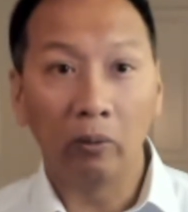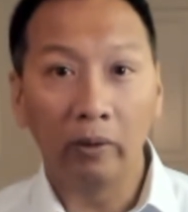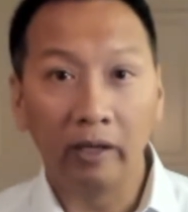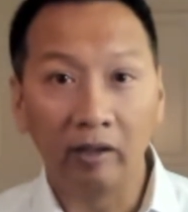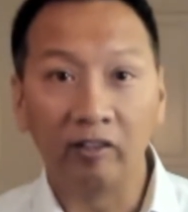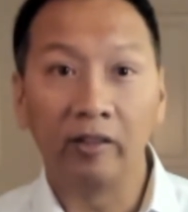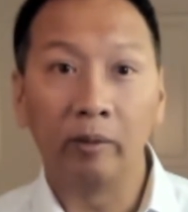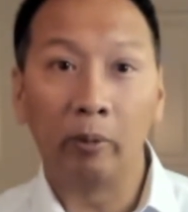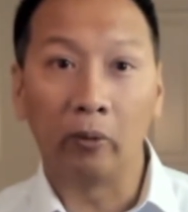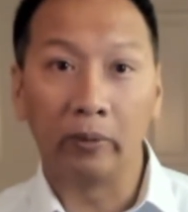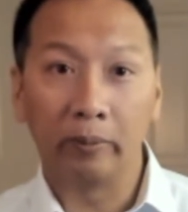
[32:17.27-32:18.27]
is in the
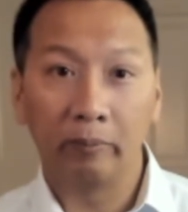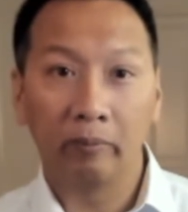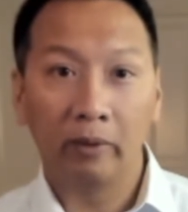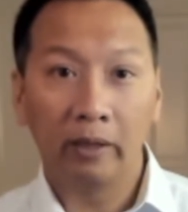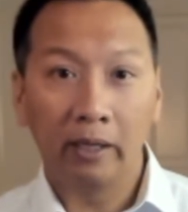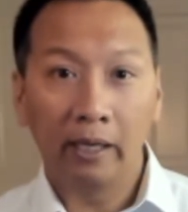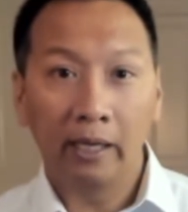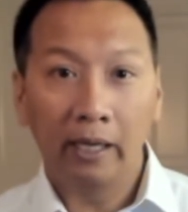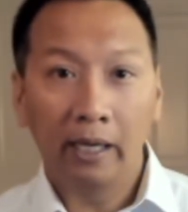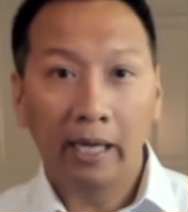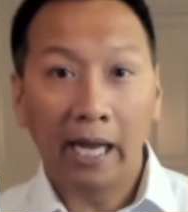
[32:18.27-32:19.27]
boat.
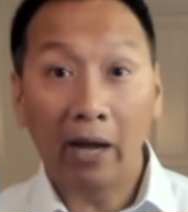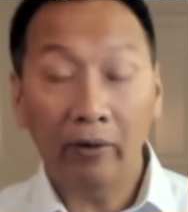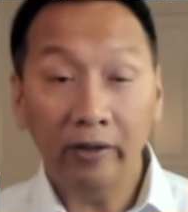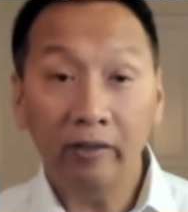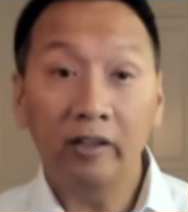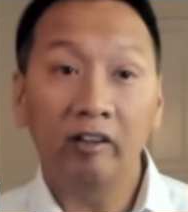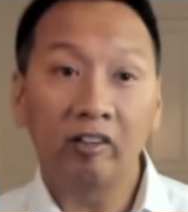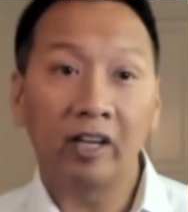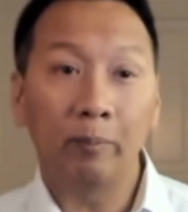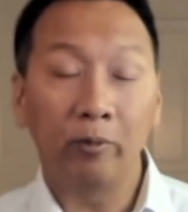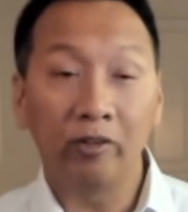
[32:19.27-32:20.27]
How did the
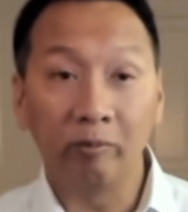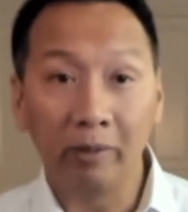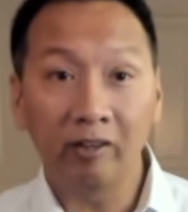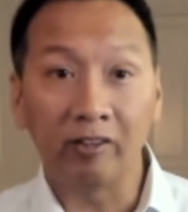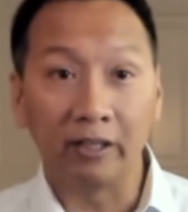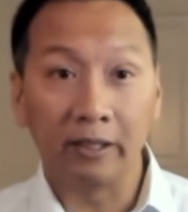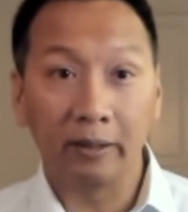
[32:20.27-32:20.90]
disciples miss it?